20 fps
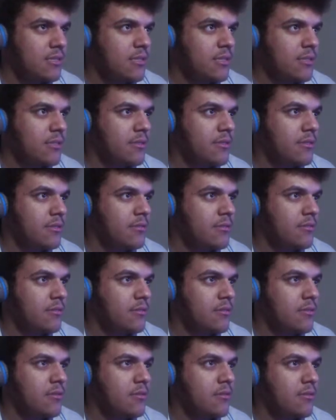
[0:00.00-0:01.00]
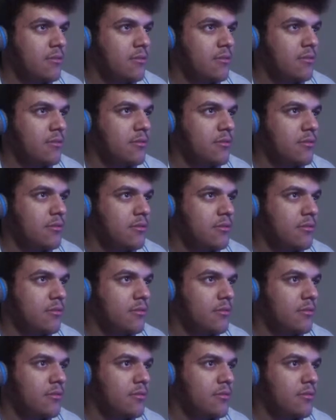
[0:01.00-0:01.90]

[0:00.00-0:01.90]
Nobody speaks.